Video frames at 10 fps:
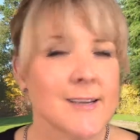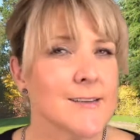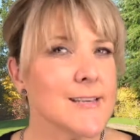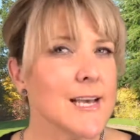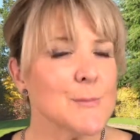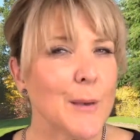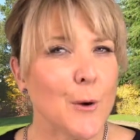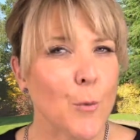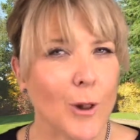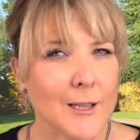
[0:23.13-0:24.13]
Does that
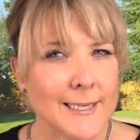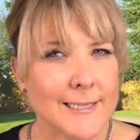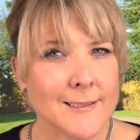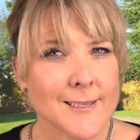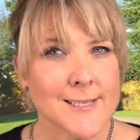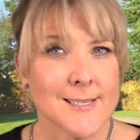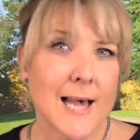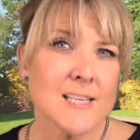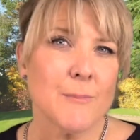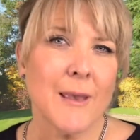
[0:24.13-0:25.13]
speak quality? Does
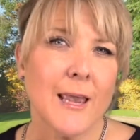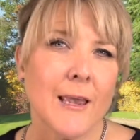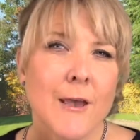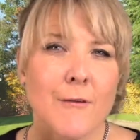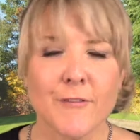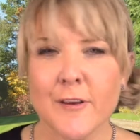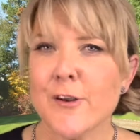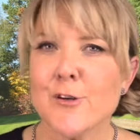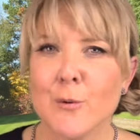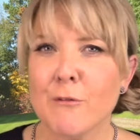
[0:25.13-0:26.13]
that speak
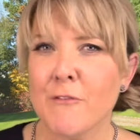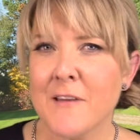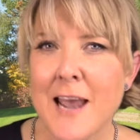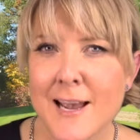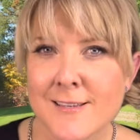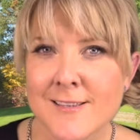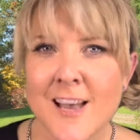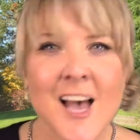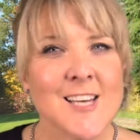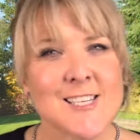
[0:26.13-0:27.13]
finished with finesse?
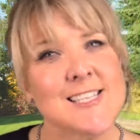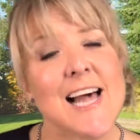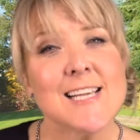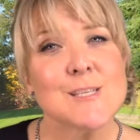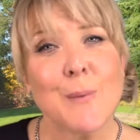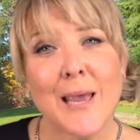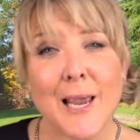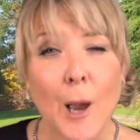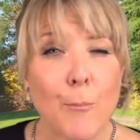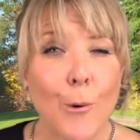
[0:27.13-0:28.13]
Does that
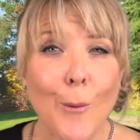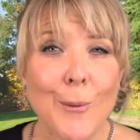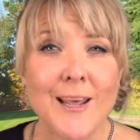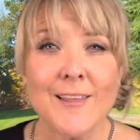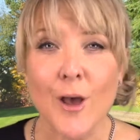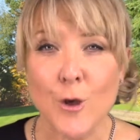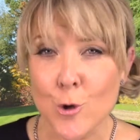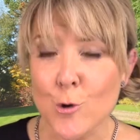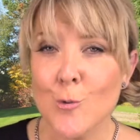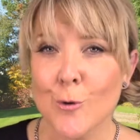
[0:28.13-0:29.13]
speak a property that
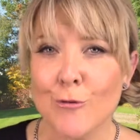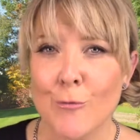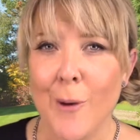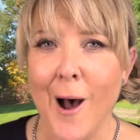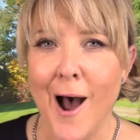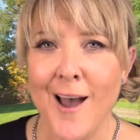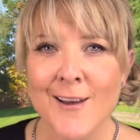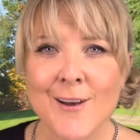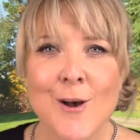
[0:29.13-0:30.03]
you want to buy?